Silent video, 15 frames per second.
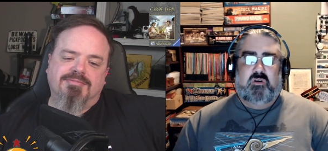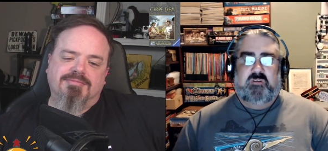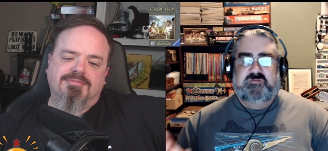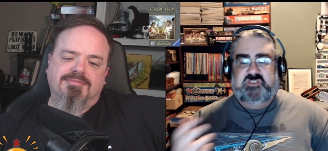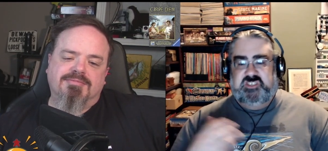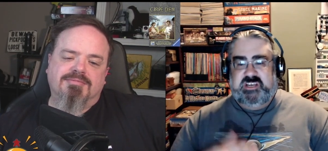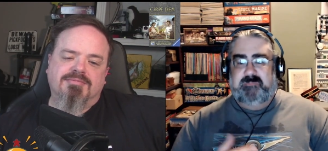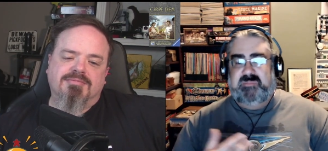Speaker 1: of
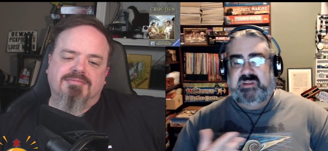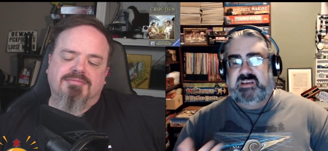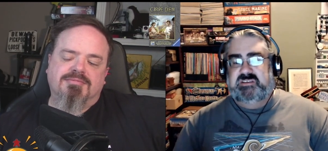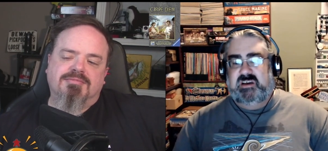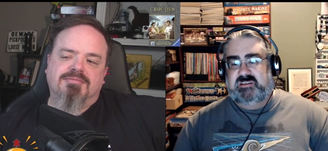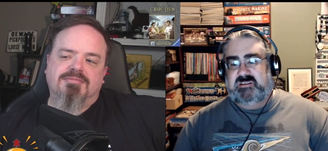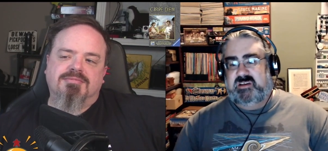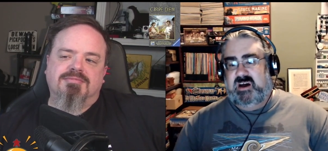chimneys
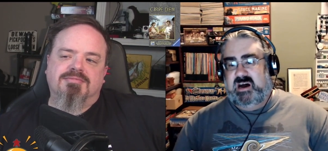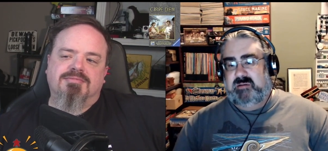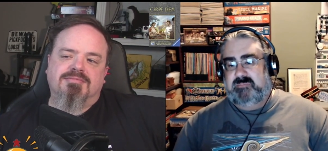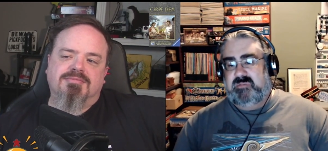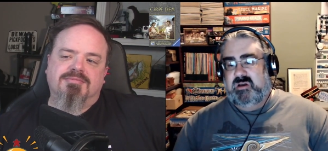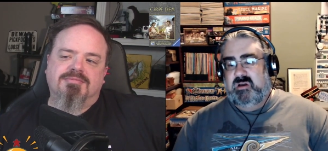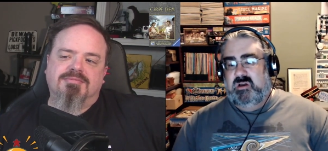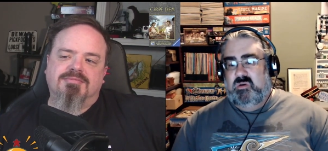on top,
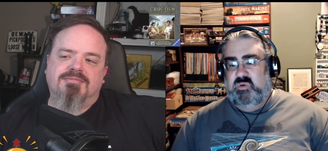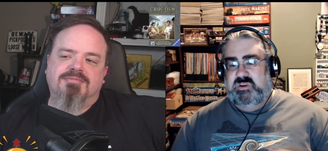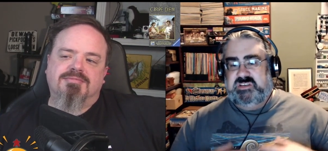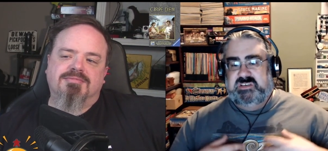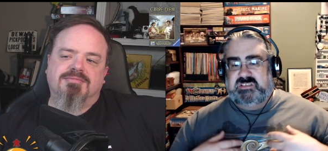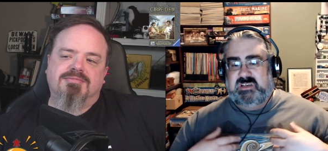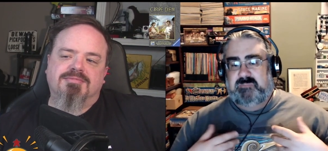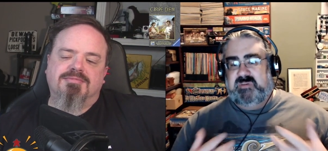which is
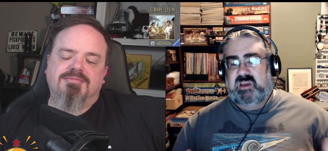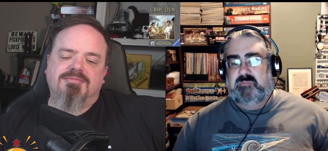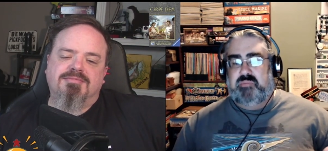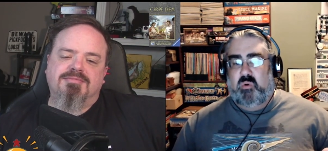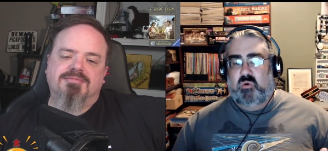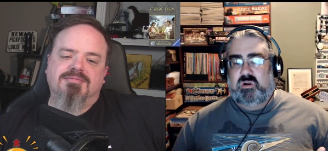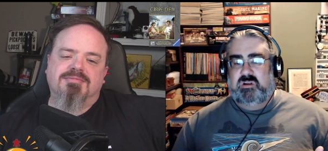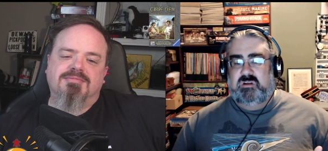something
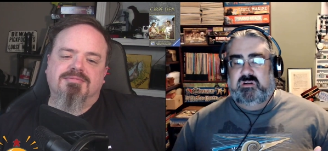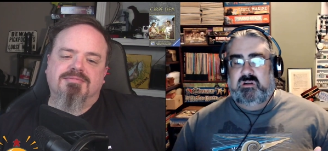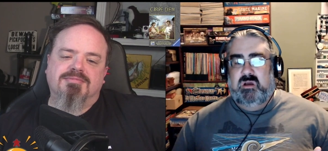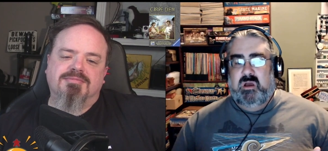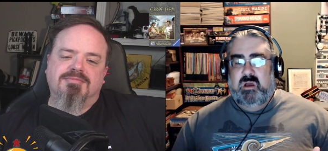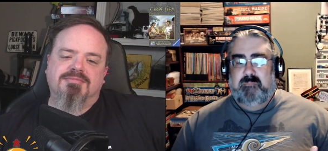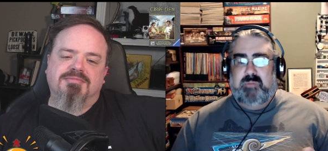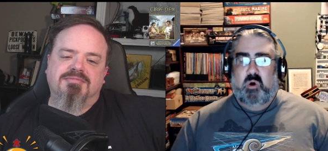important,
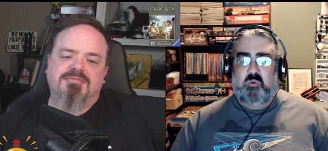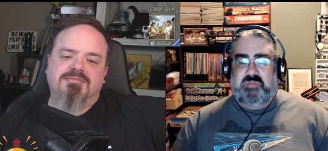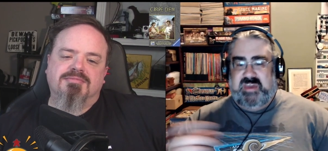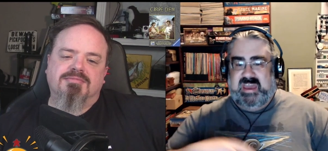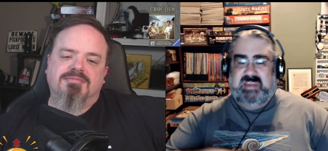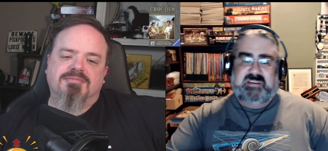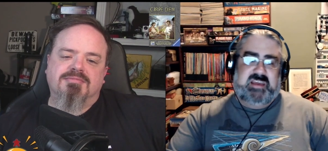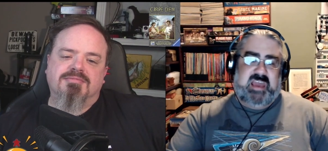both
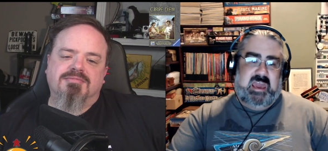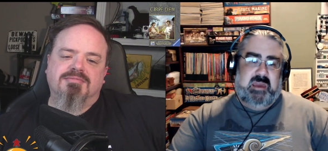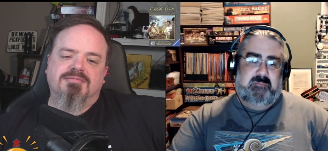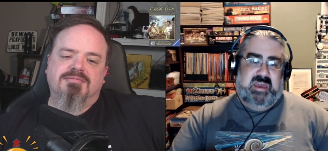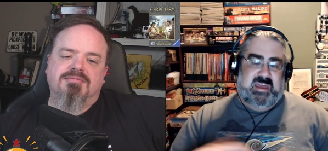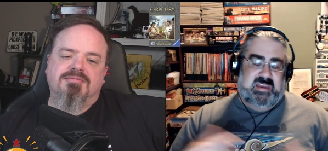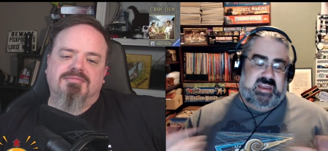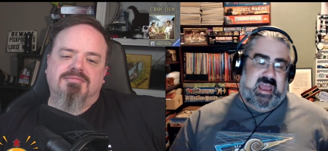in-game
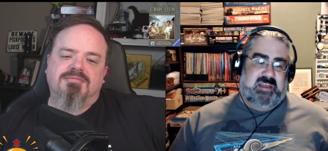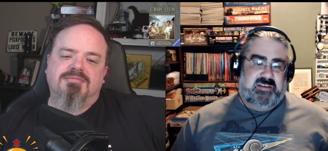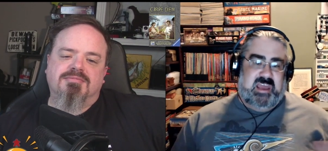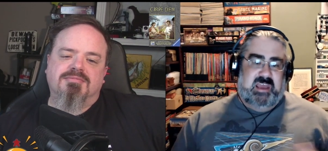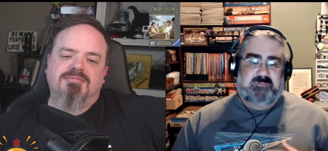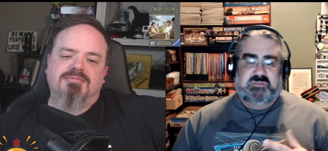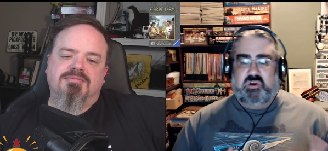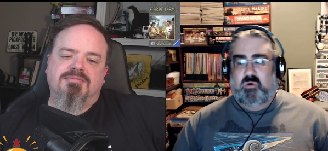and end-game
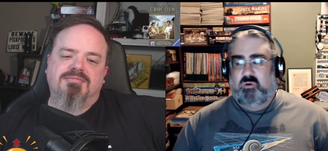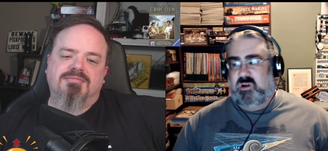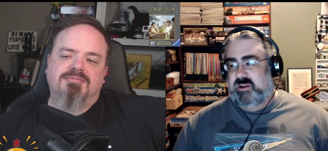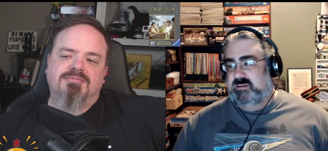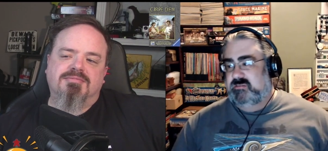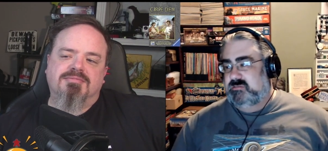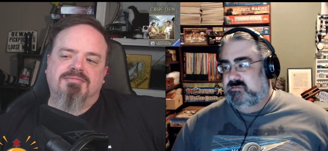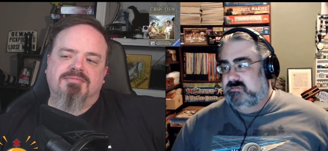scoring.
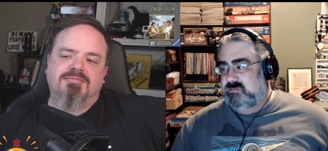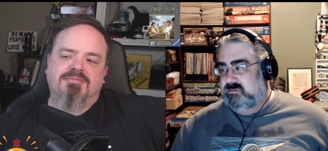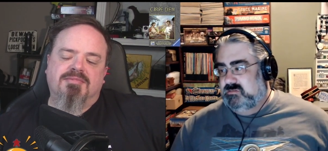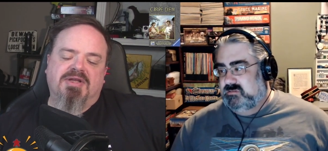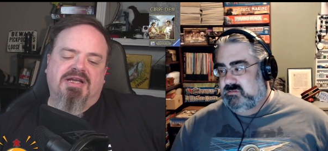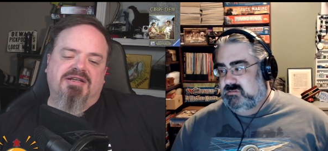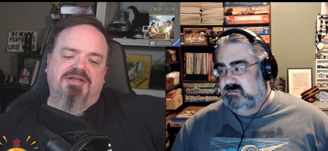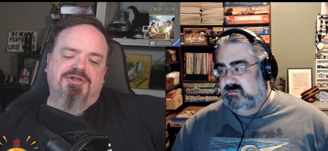
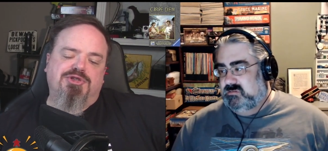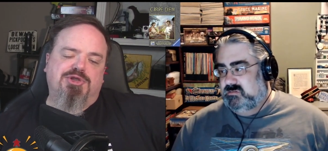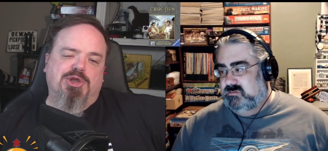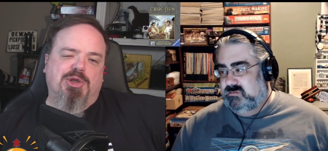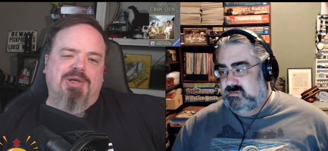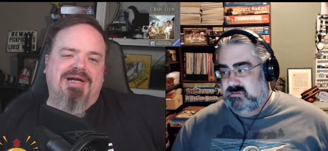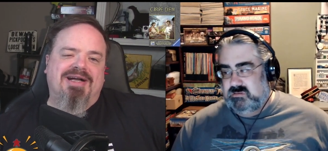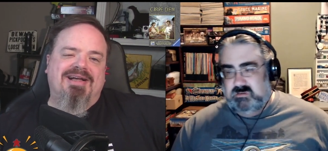
Speaker 2: So
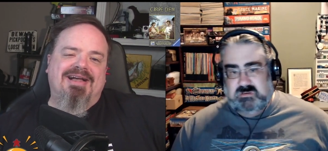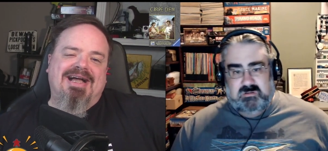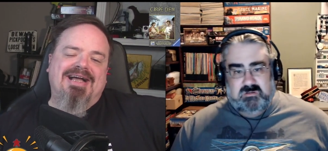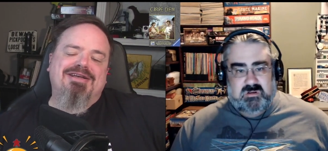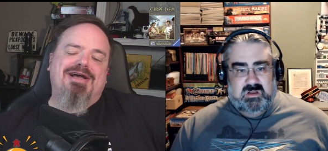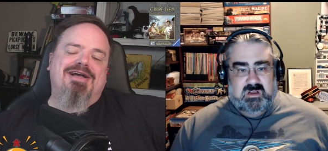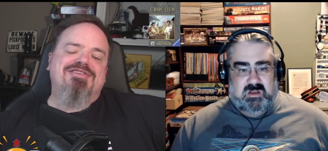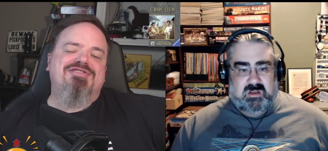
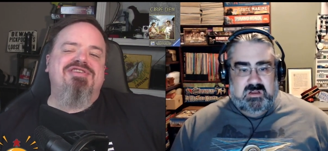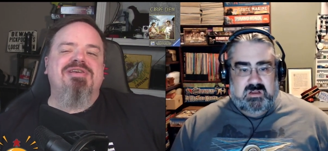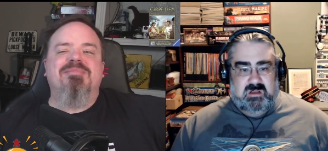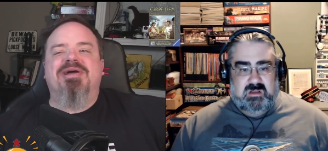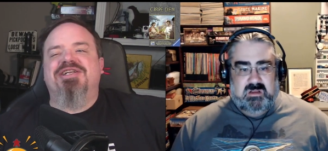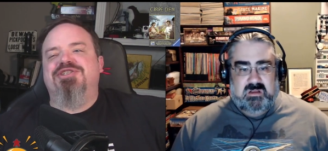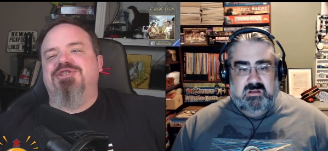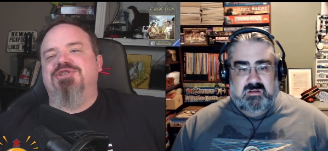as Dee
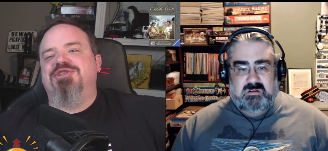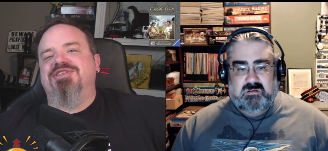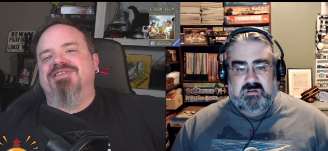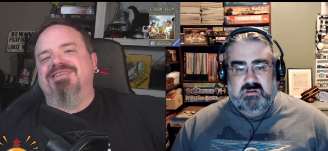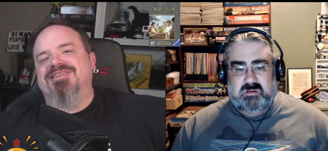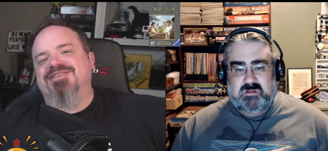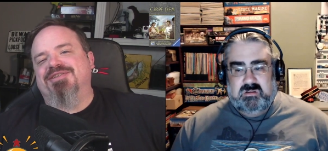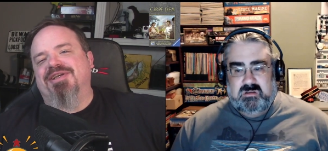mentions
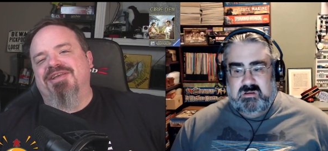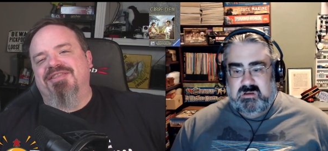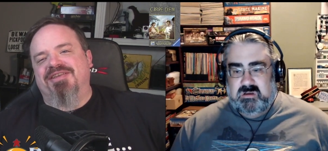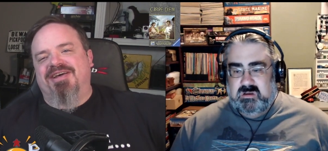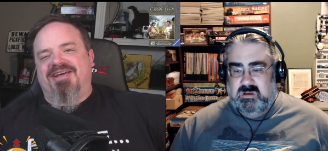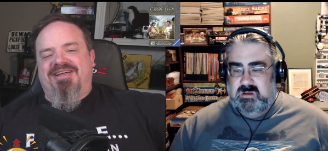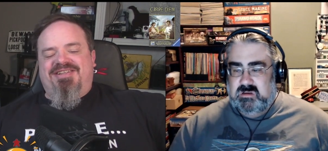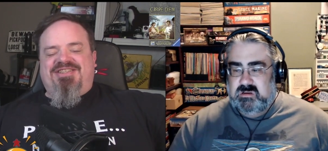in the
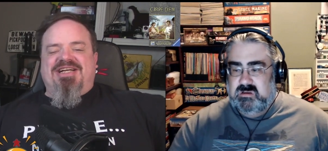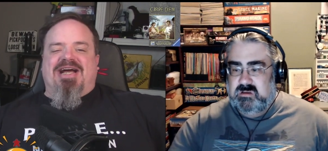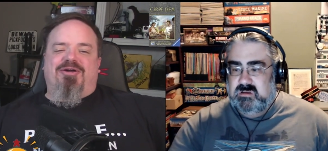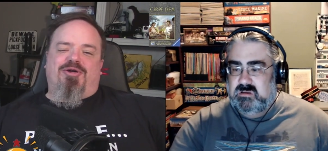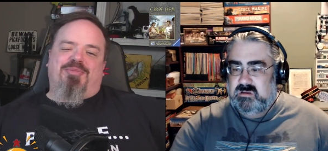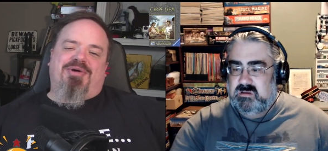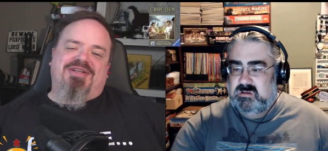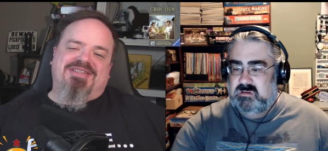chat room
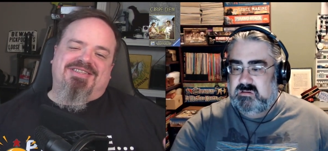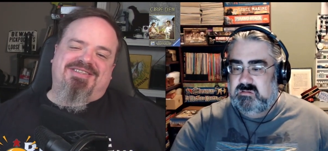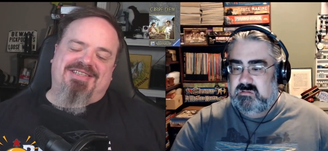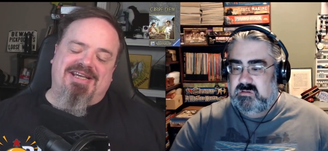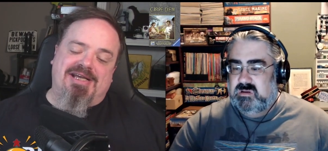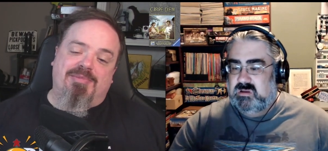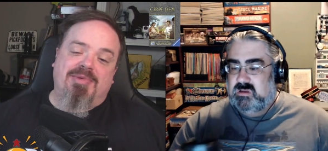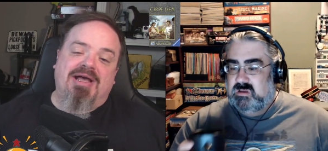on this
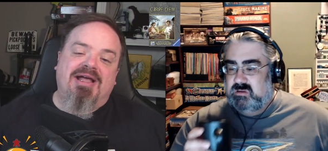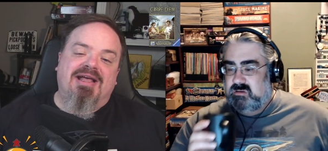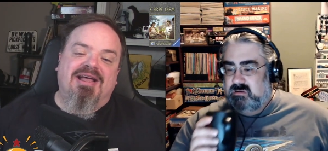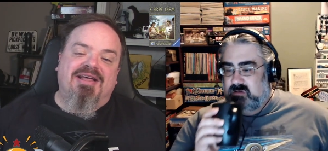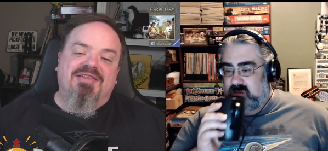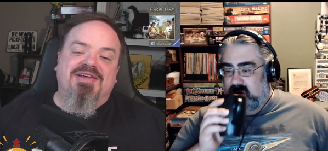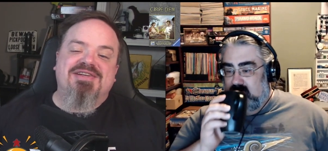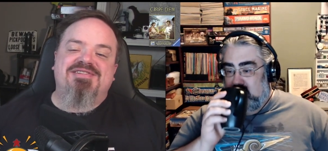game, this